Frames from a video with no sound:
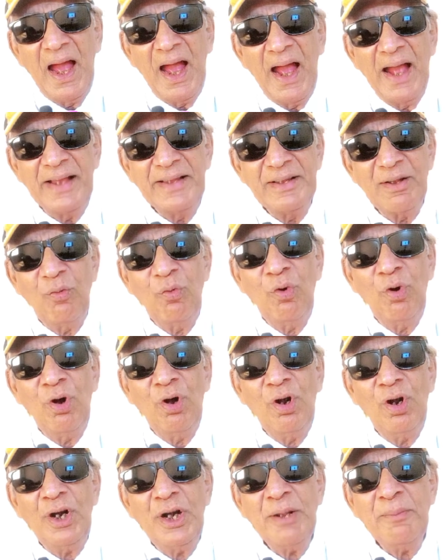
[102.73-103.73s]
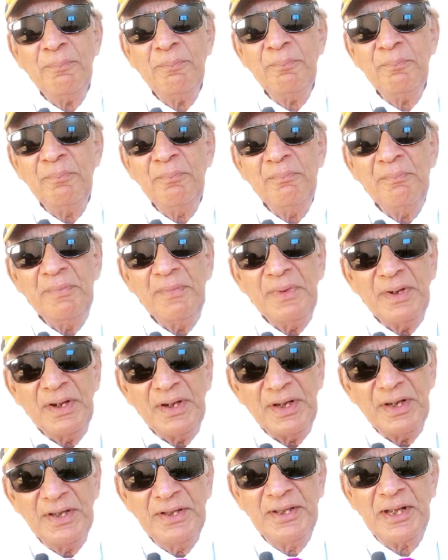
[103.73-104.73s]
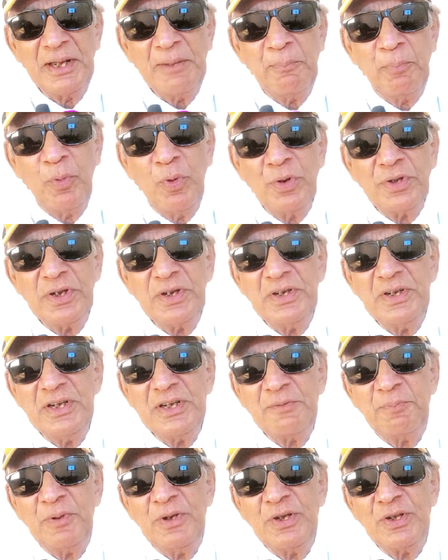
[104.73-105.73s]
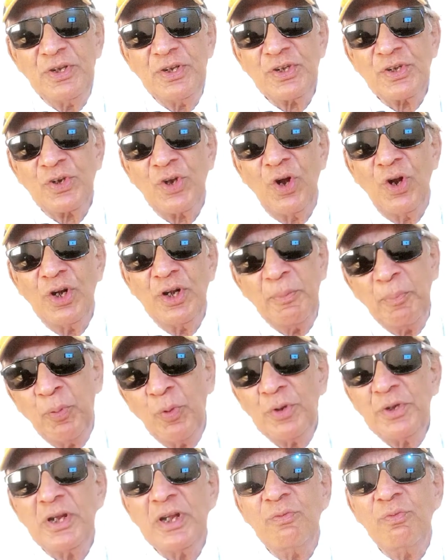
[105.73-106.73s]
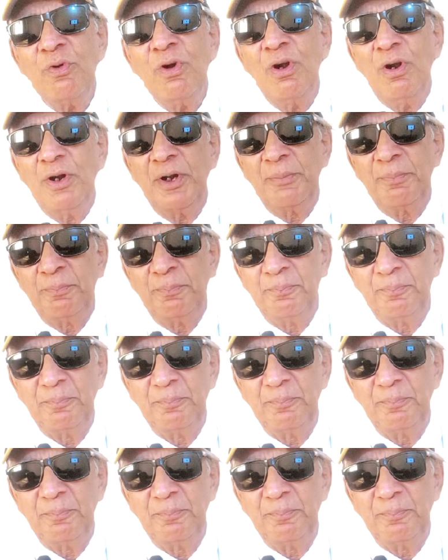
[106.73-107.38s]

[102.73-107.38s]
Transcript: And the word in the reported speech is called reported word.